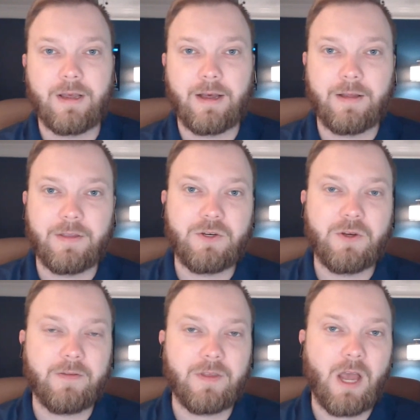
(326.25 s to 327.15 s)
that you
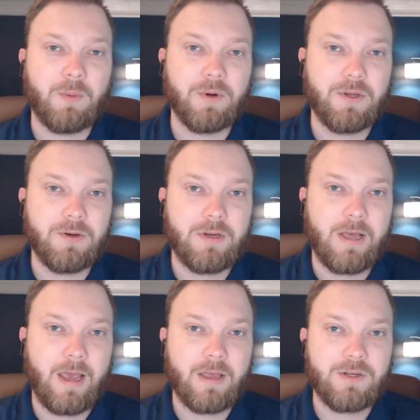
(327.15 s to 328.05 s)
have the opportunity
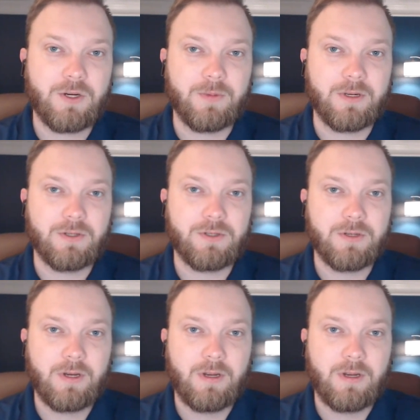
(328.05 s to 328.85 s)
to answer, because